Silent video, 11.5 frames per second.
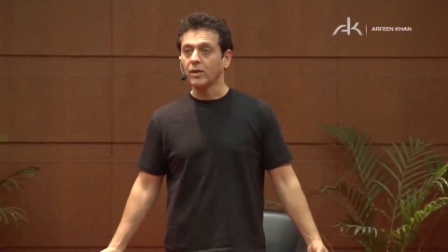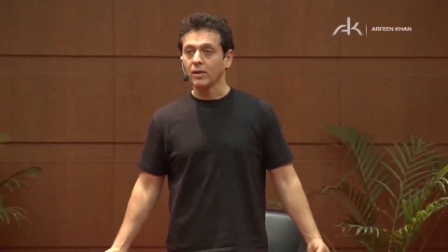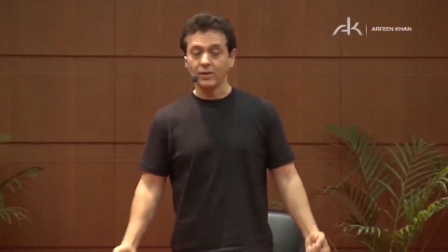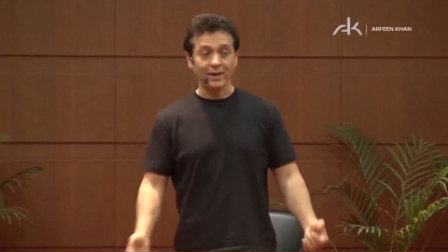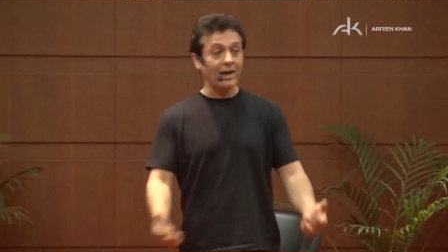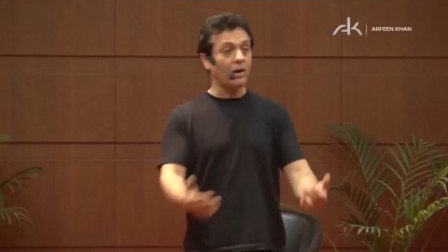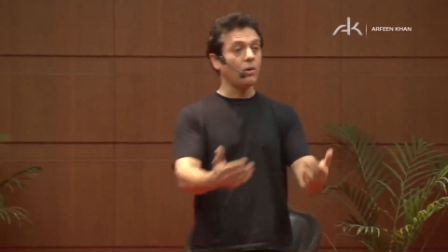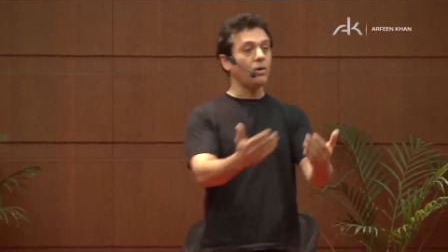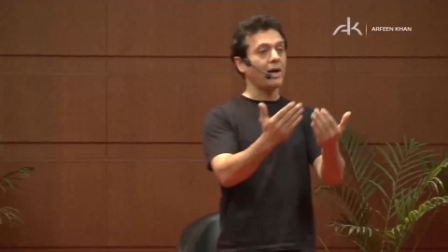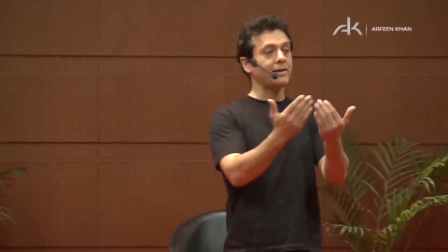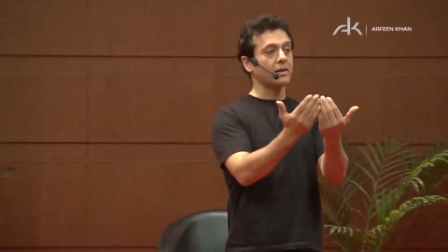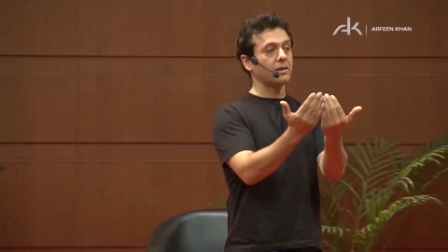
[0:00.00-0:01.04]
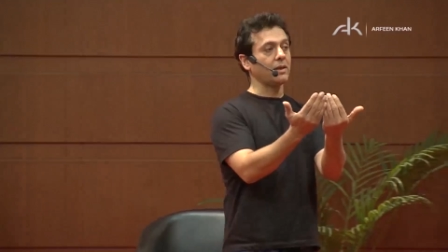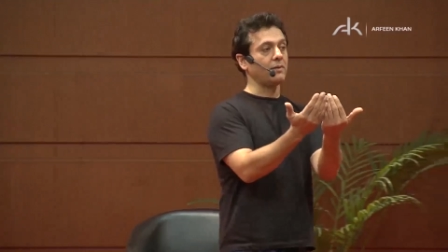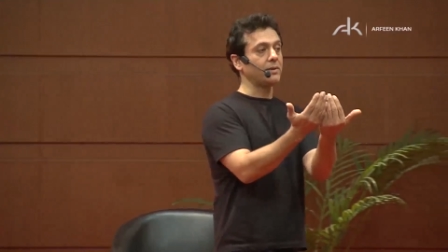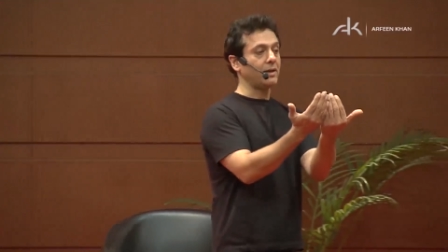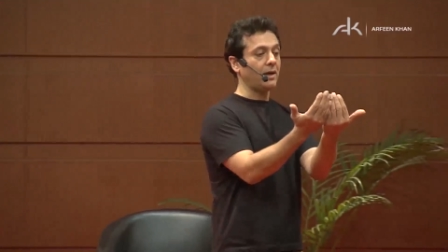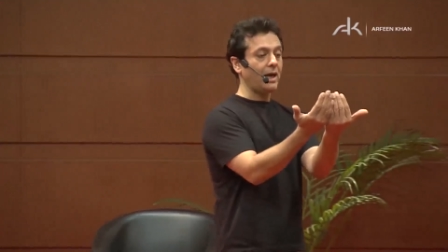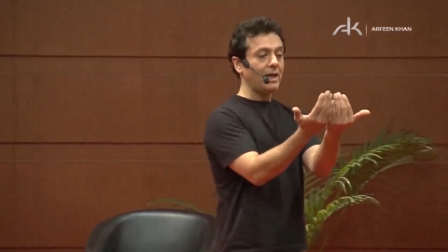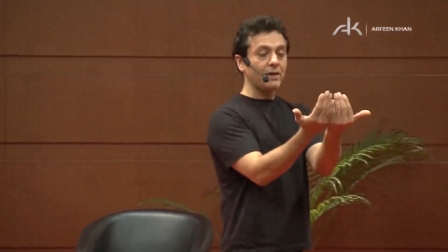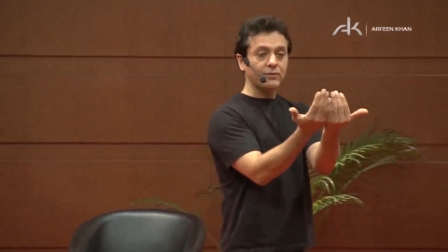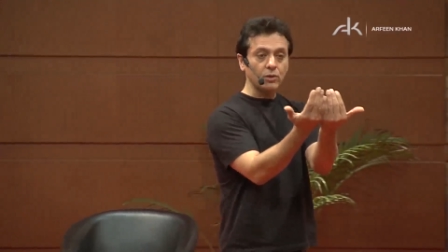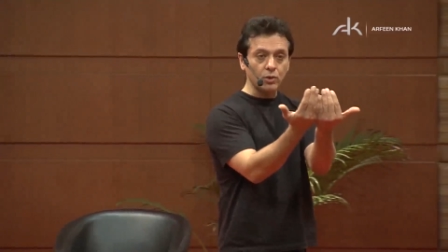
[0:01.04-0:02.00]
So now I discovered that I
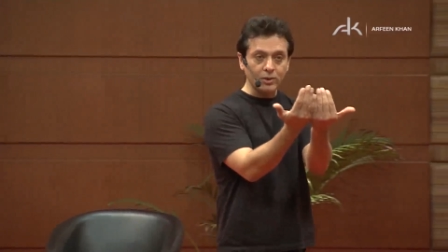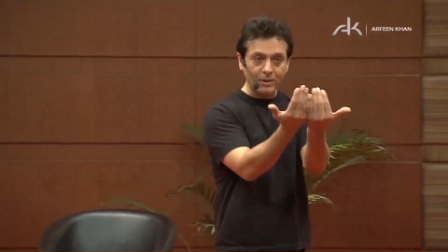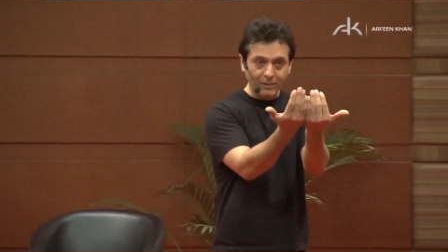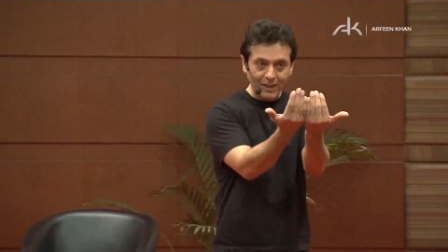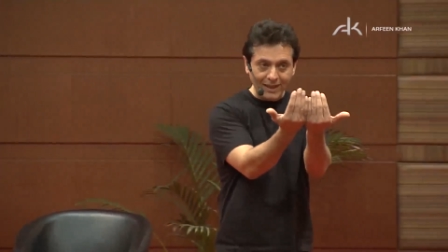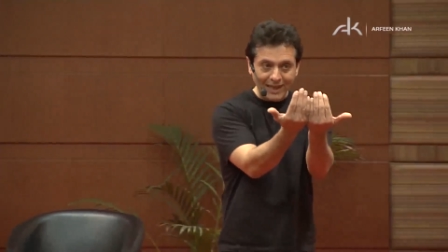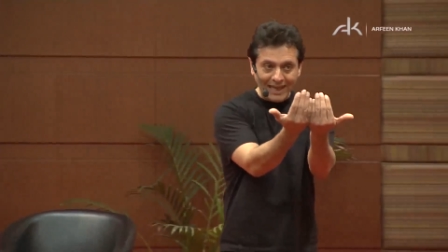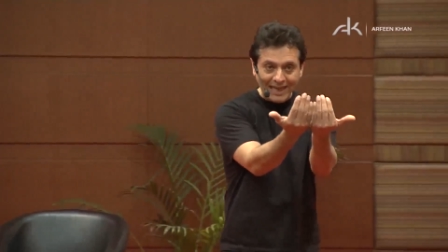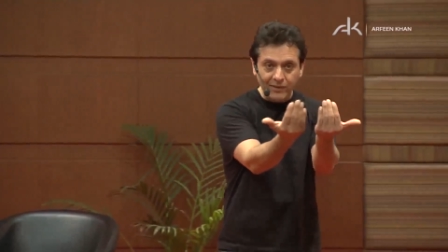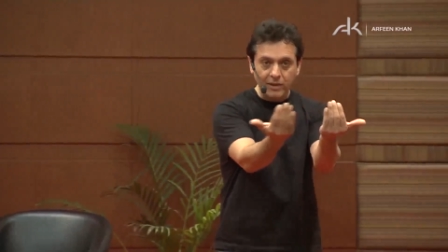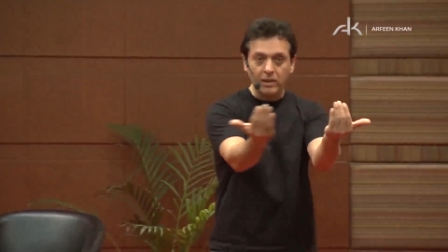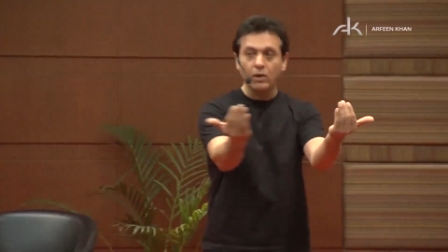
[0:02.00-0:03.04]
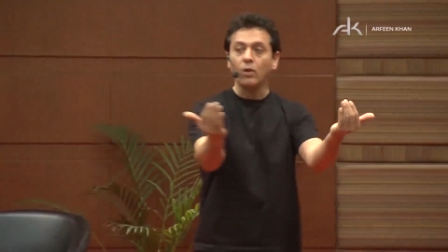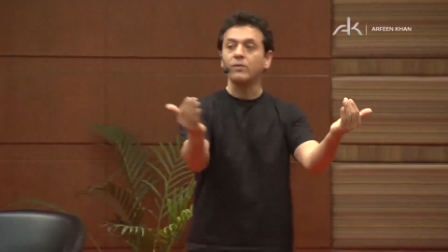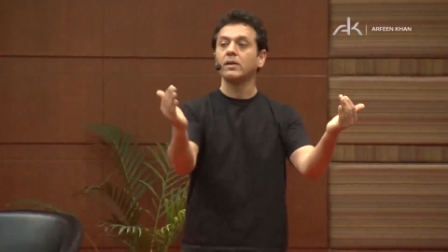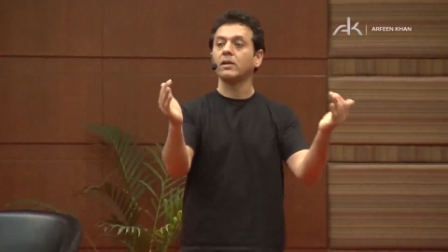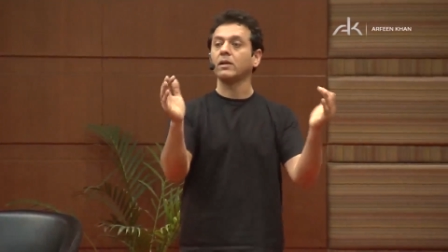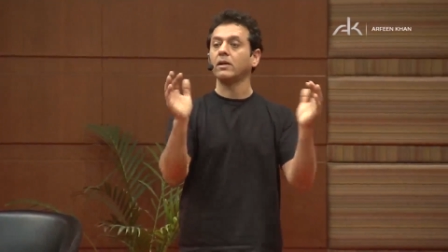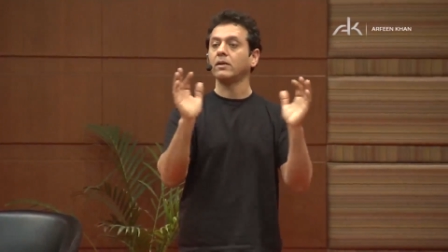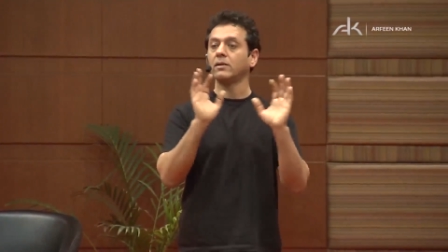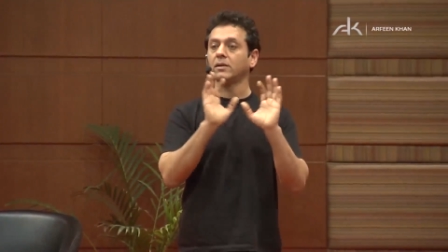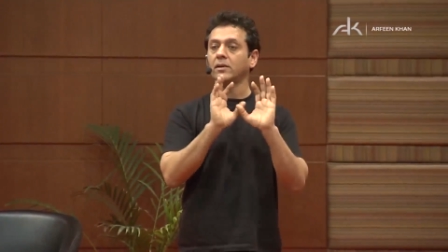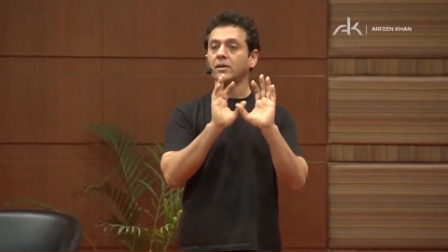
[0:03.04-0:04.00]
have to look at my area of concern,
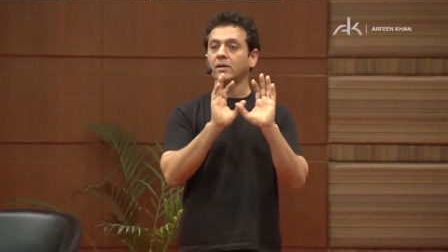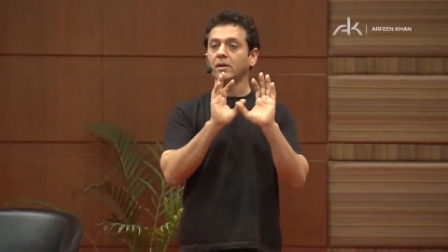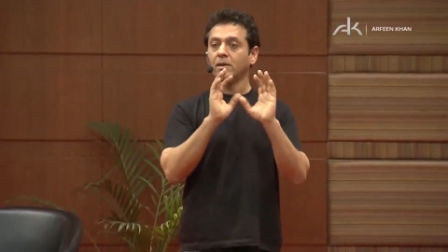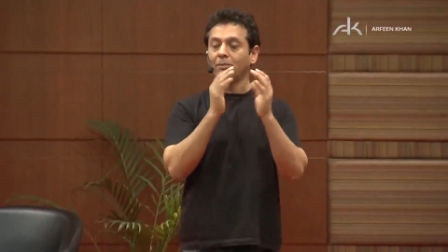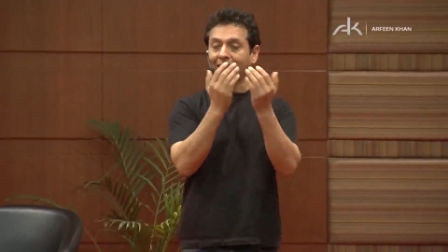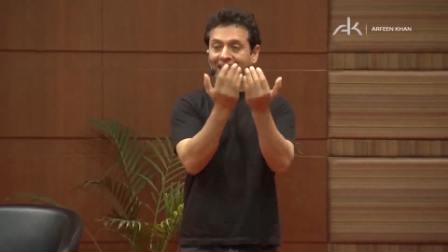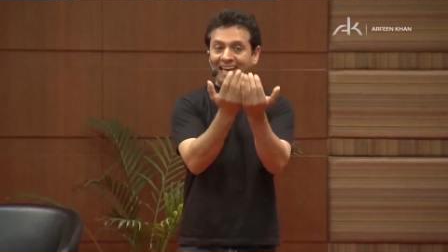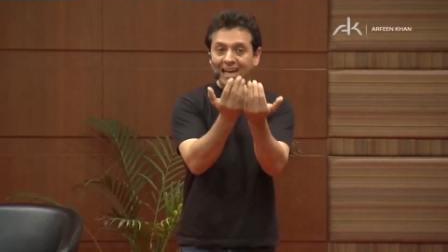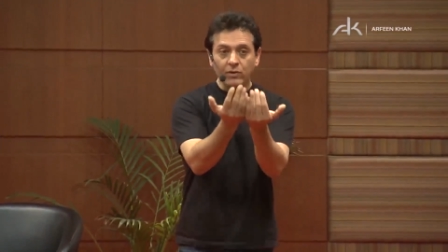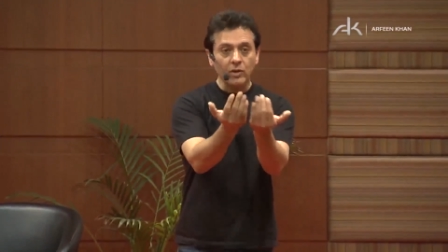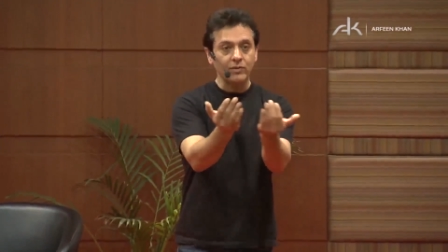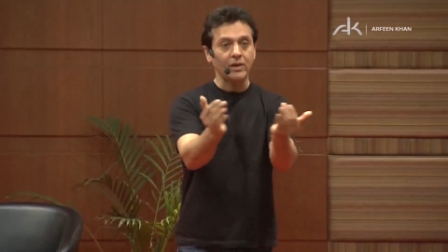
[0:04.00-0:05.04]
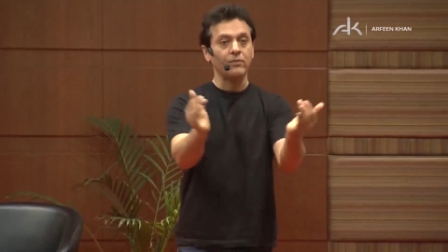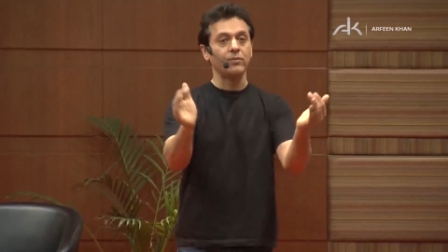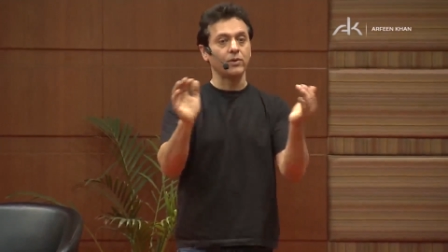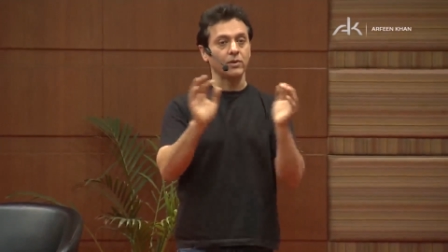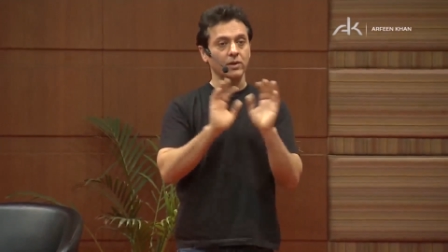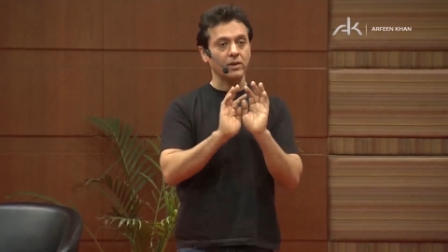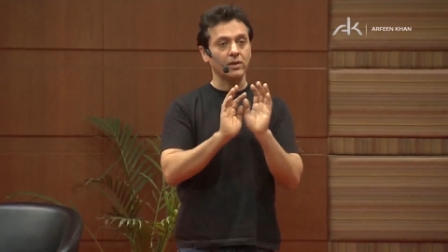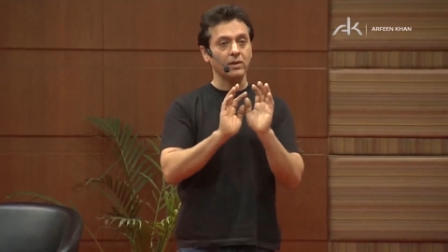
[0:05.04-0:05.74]
my area of influence,